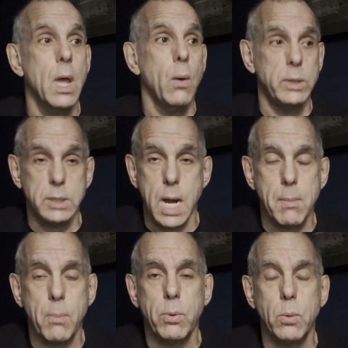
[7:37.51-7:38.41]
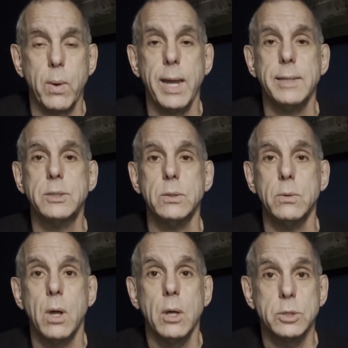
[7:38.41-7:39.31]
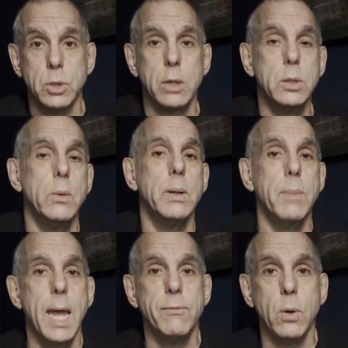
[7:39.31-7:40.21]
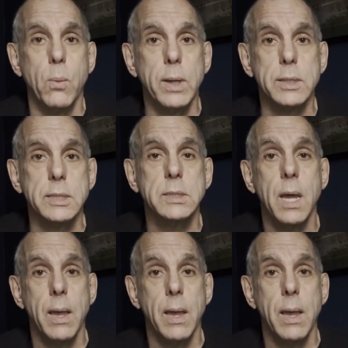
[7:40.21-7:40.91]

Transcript: We should come up with a way to start doing behavioral wellness,